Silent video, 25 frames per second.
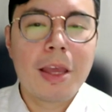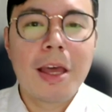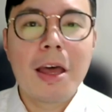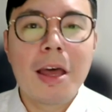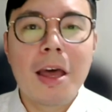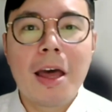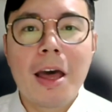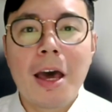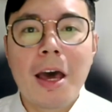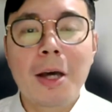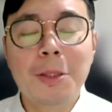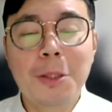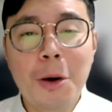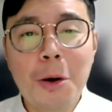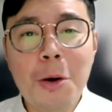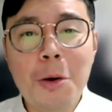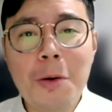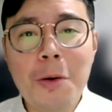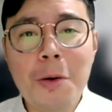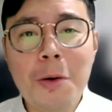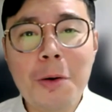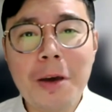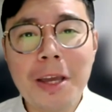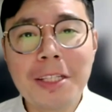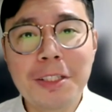Hello
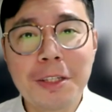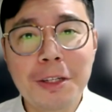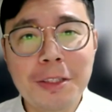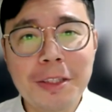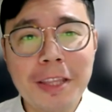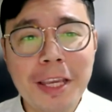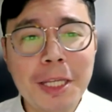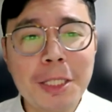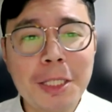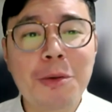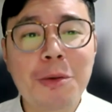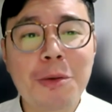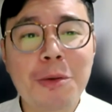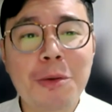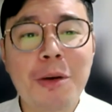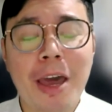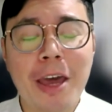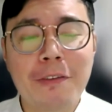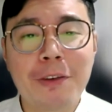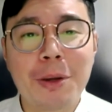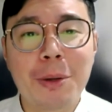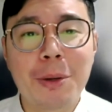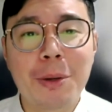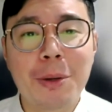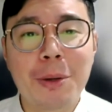and good day to everyone.
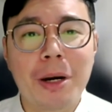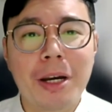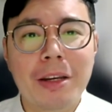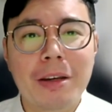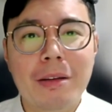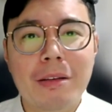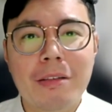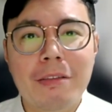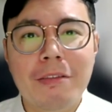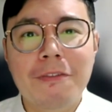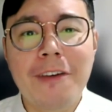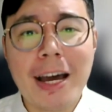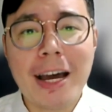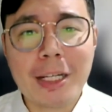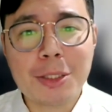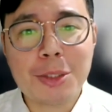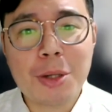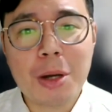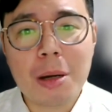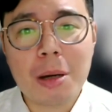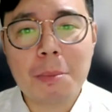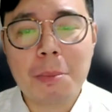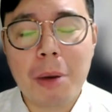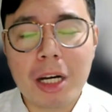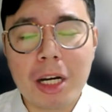FACTS Talk
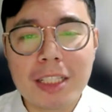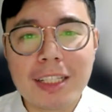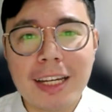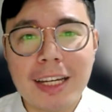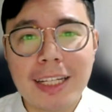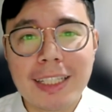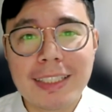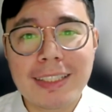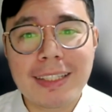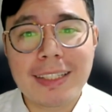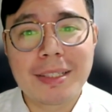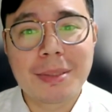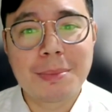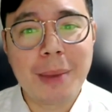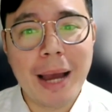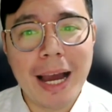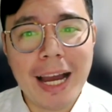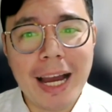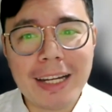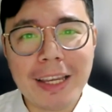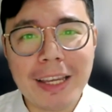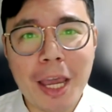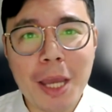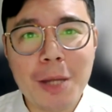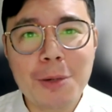Podcast is back,
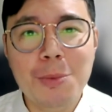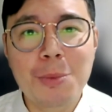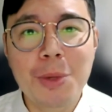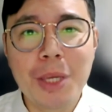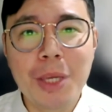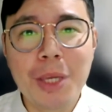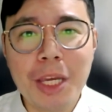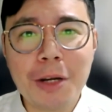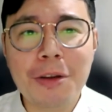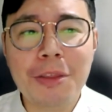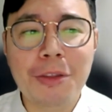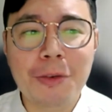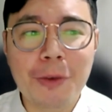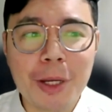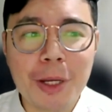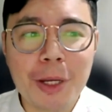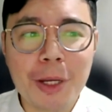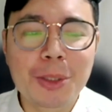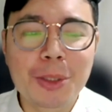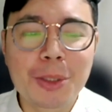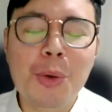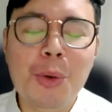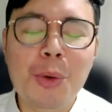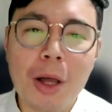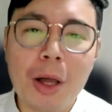and we are thrilled to
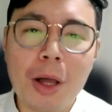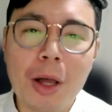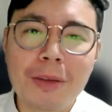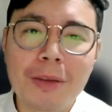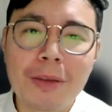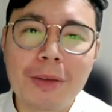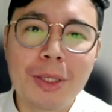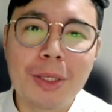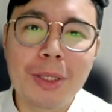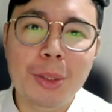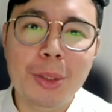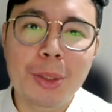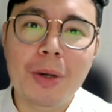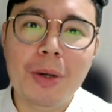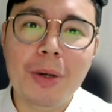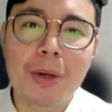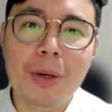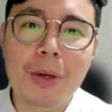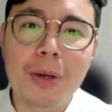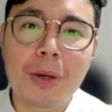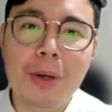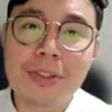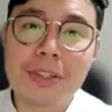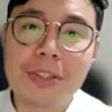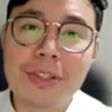welcome you to a new
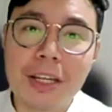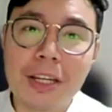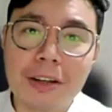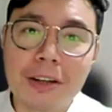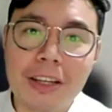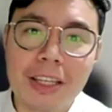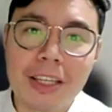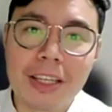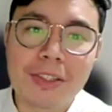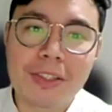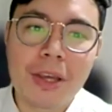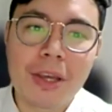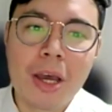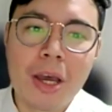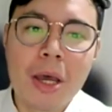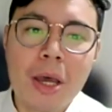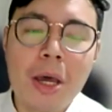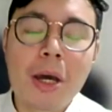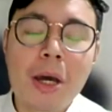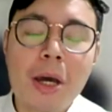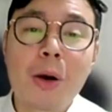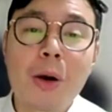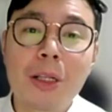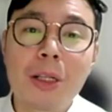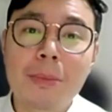series
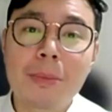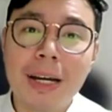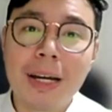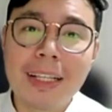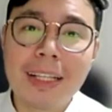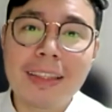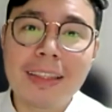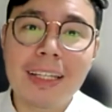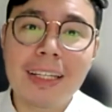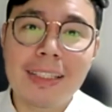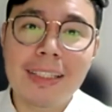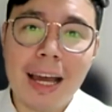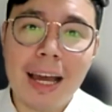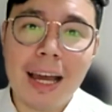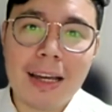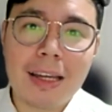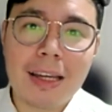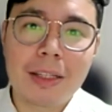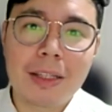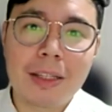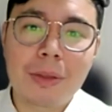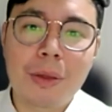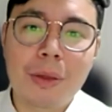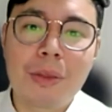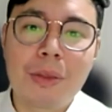called Bantay Dagat,